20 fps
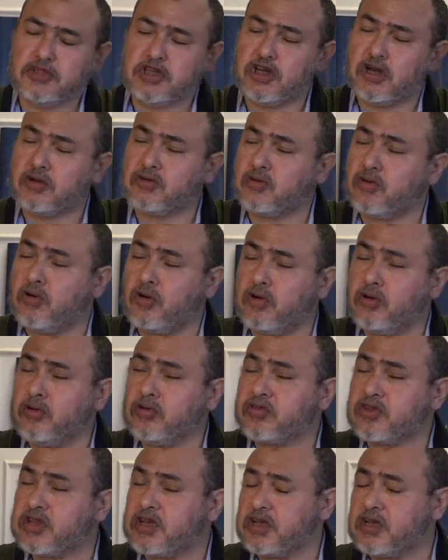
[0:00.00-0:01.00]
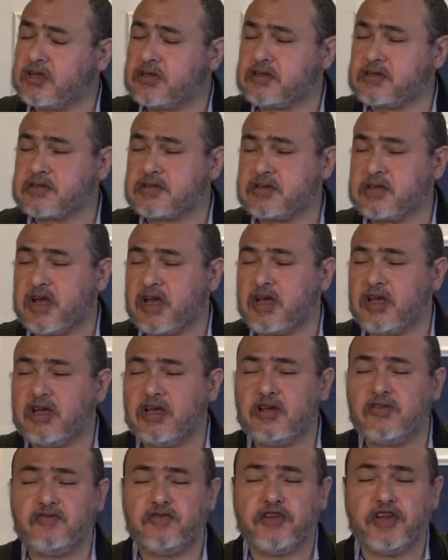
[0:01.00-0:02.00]
are all things that
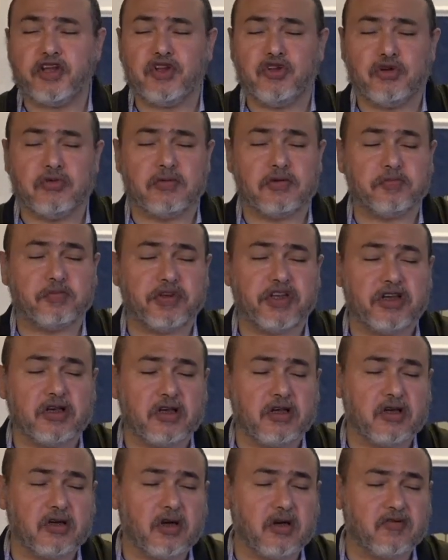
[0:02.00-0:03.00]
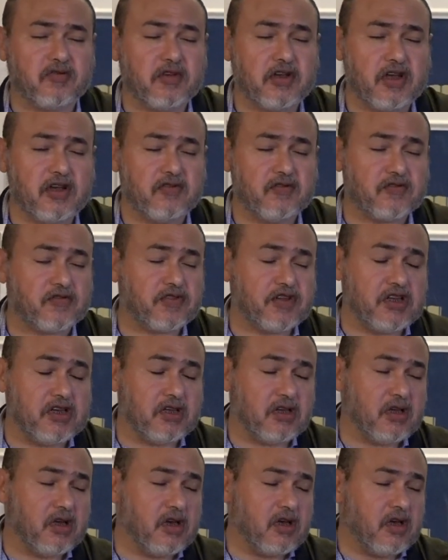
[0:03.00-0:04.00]
every human being of
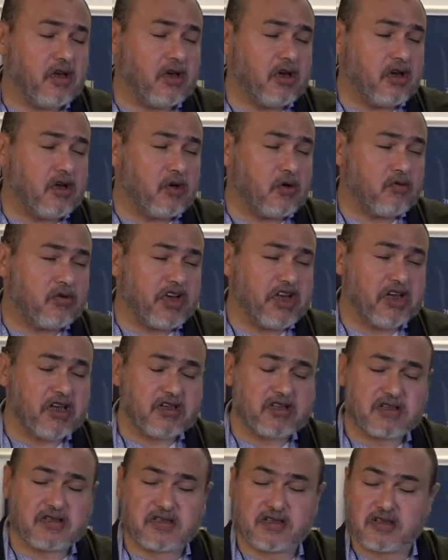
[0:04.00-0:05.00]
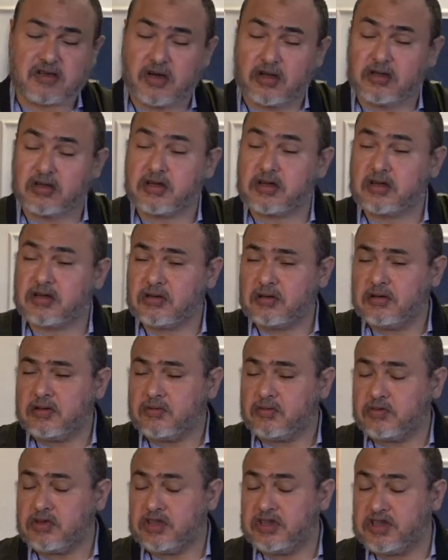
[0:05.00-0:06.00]
every race, color,
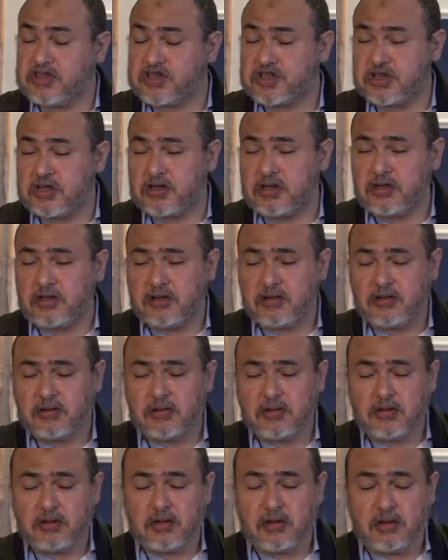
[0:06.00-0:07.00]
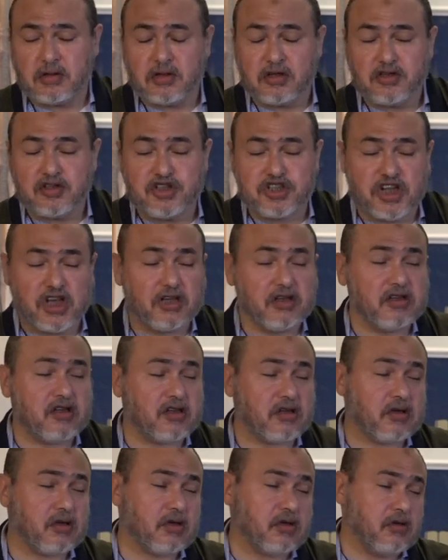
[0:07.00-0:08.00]
religion,
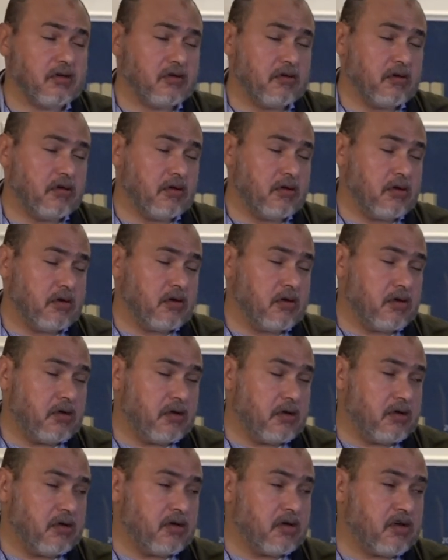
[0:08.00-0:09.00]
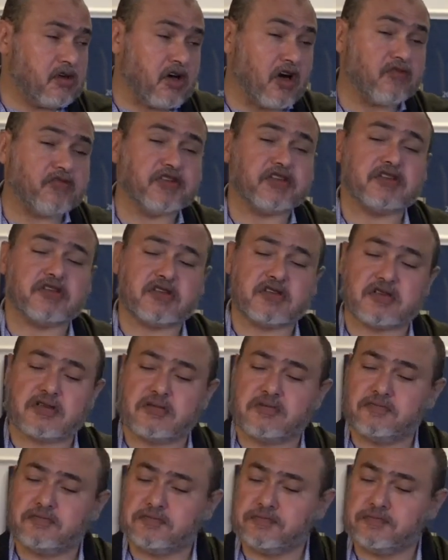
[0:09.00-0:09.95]
gender covets.